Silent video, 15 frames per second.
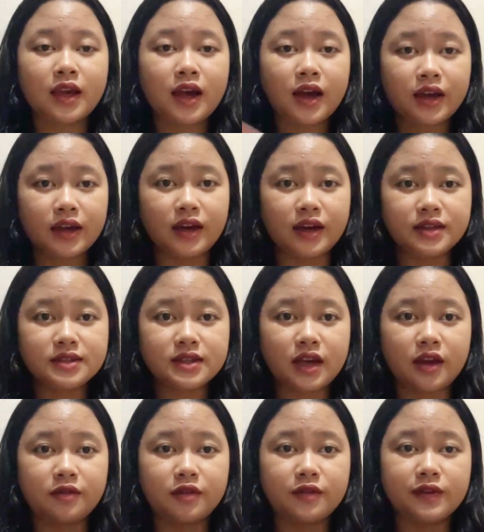Hi guys, I
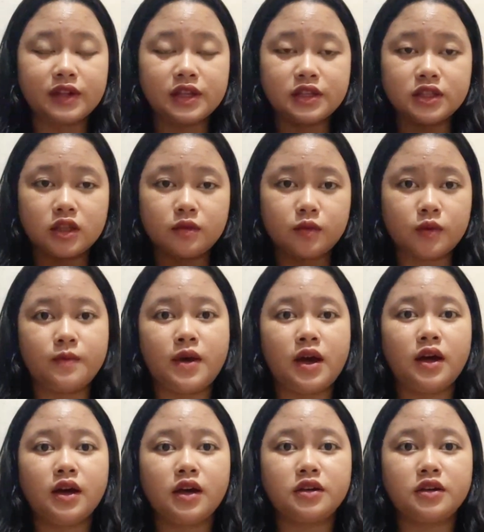am Rifan Purba,